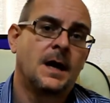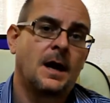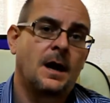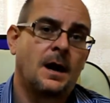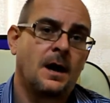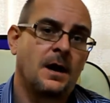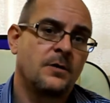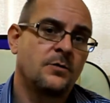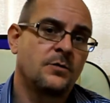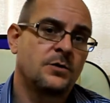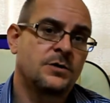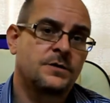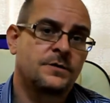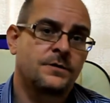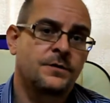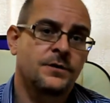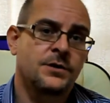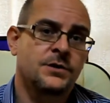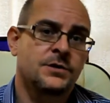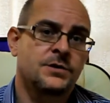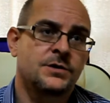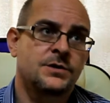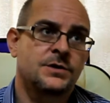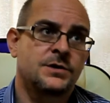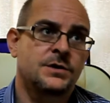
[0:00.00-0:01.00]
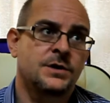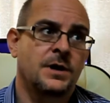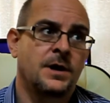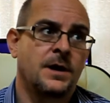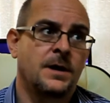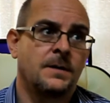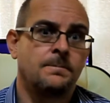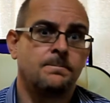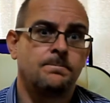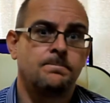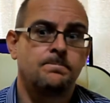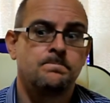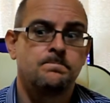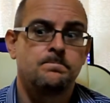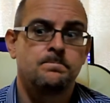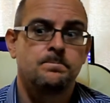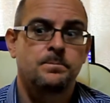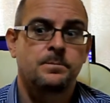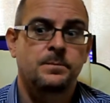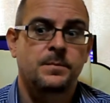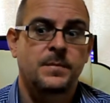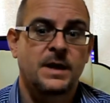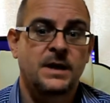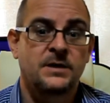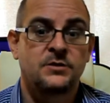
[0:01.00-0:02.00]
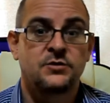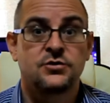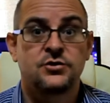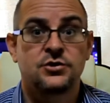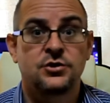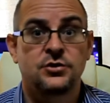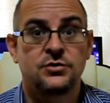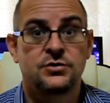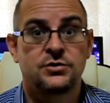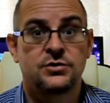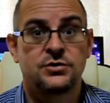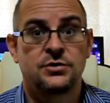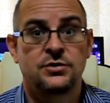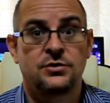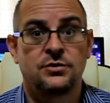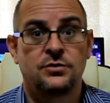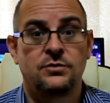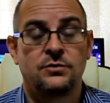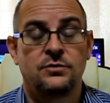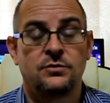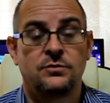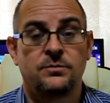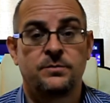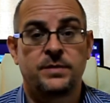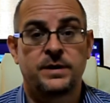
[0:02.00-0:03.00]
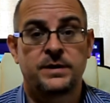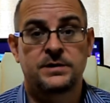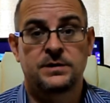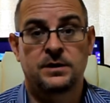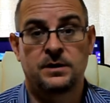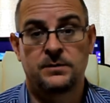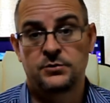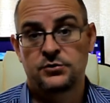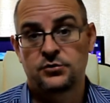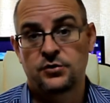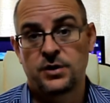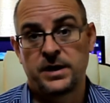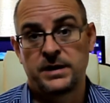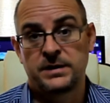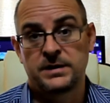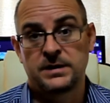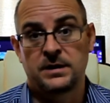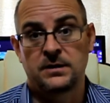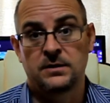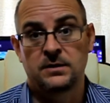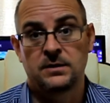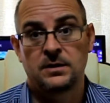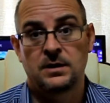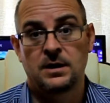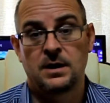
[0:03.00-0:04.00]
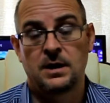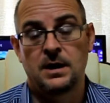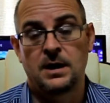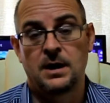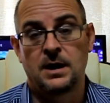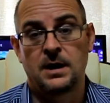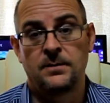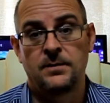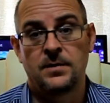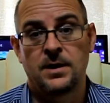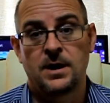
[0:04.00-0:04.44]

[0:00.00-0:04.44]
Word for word: I was first um, introduced to Bedtime Trader um,